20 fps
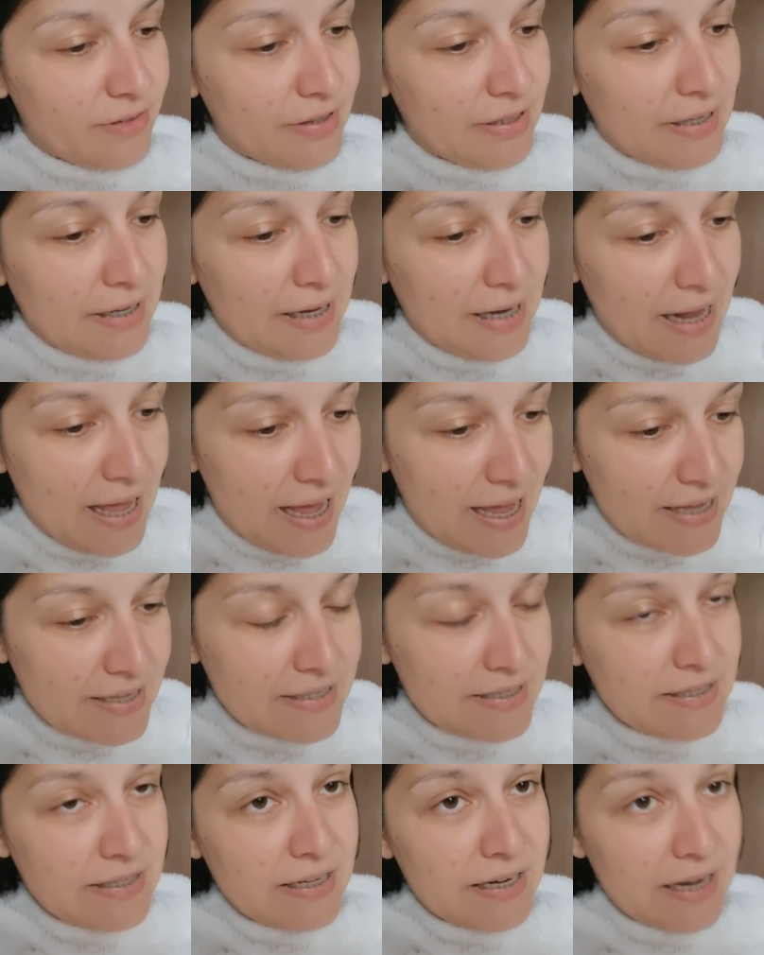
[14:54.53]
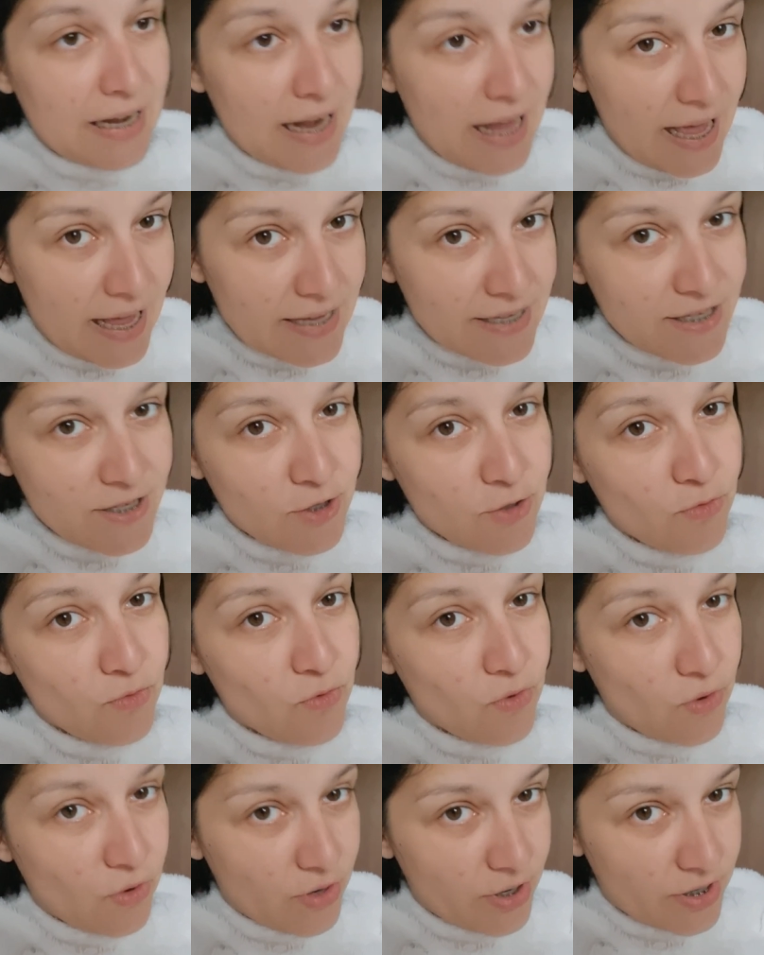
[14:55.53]
the last
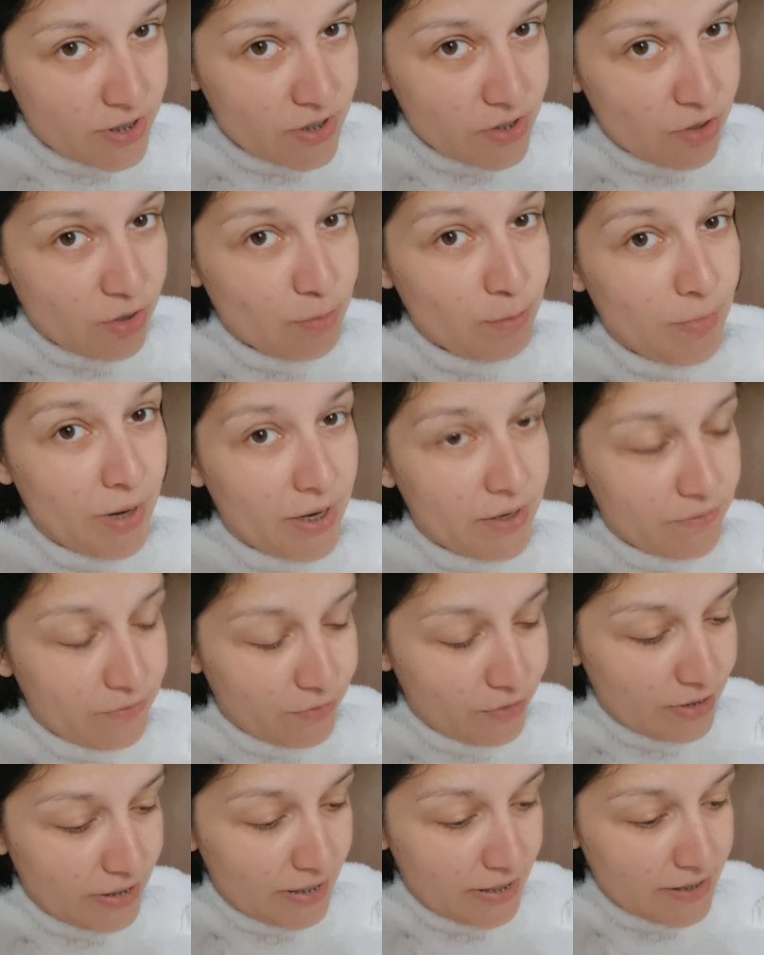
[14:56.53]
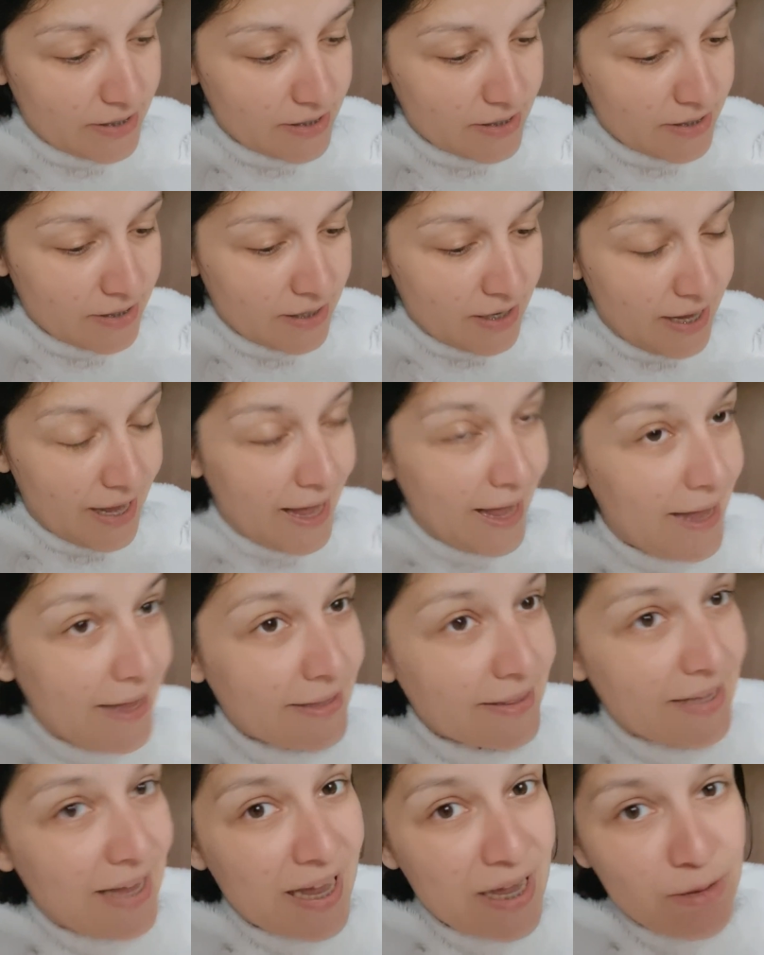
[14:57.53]
course on mindfulness,
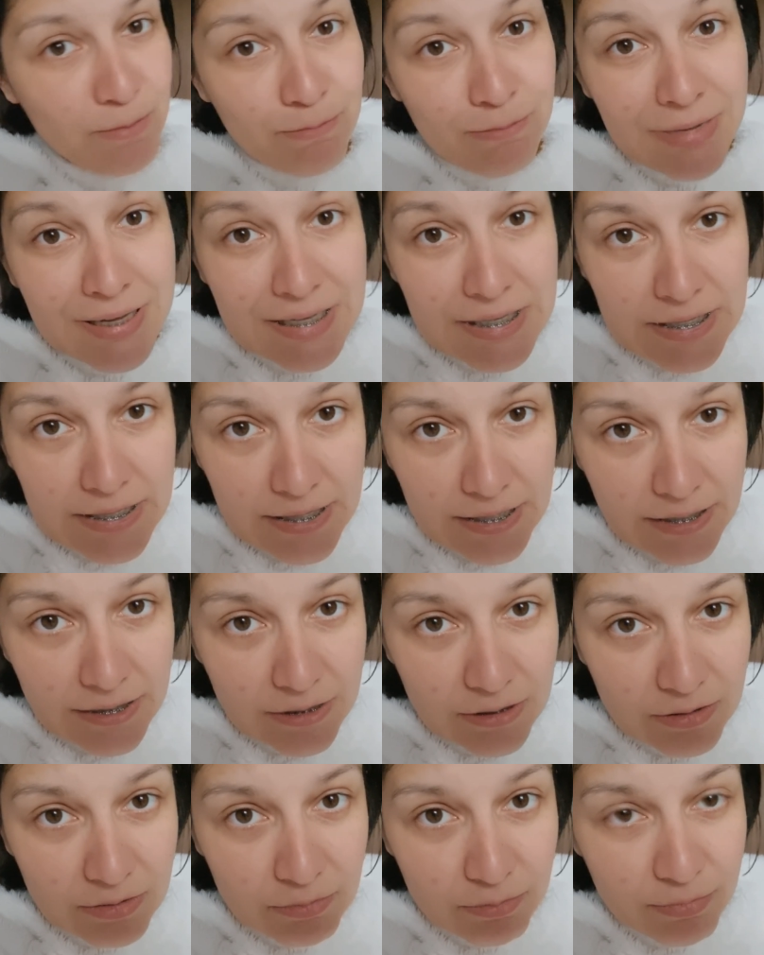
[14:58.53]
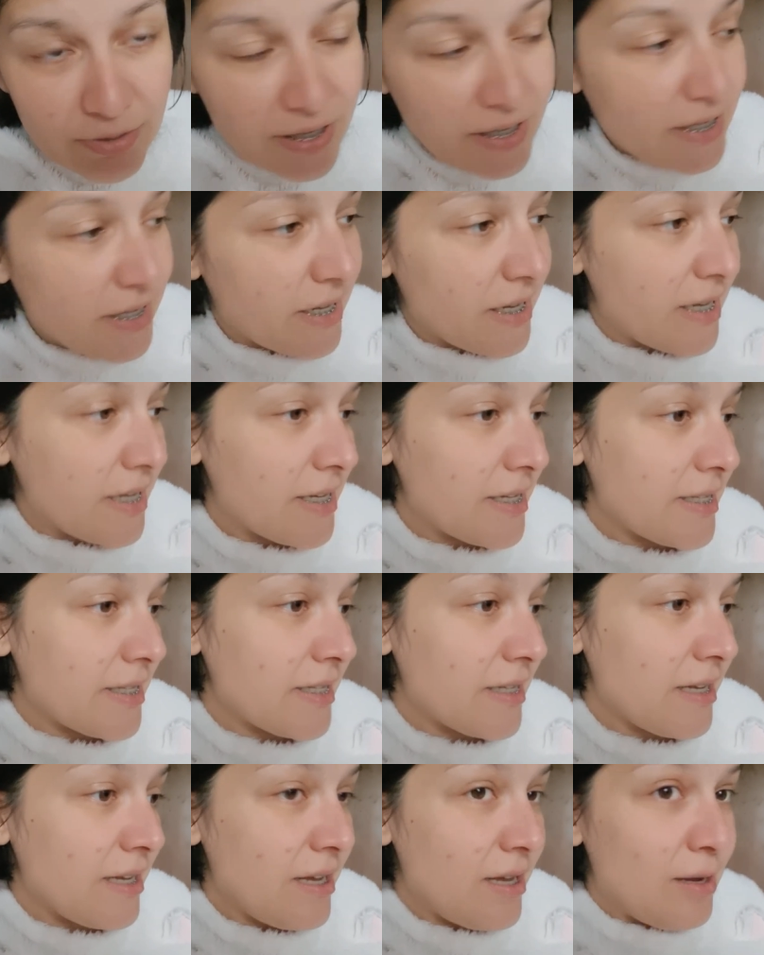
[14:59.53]
and I missed it
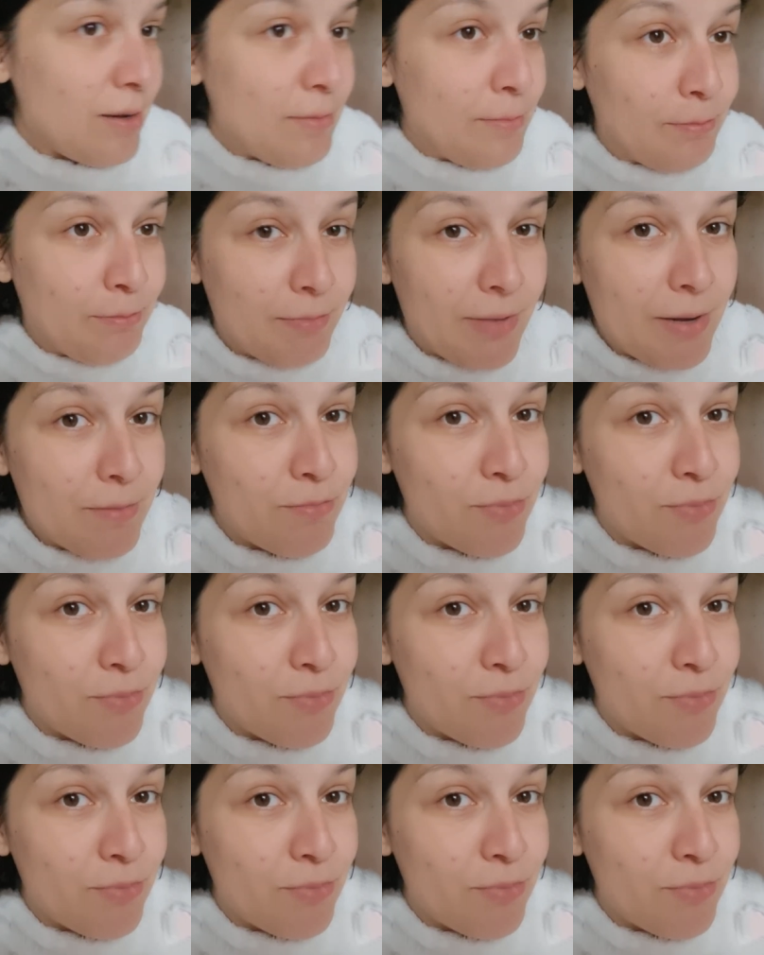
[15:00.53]
because my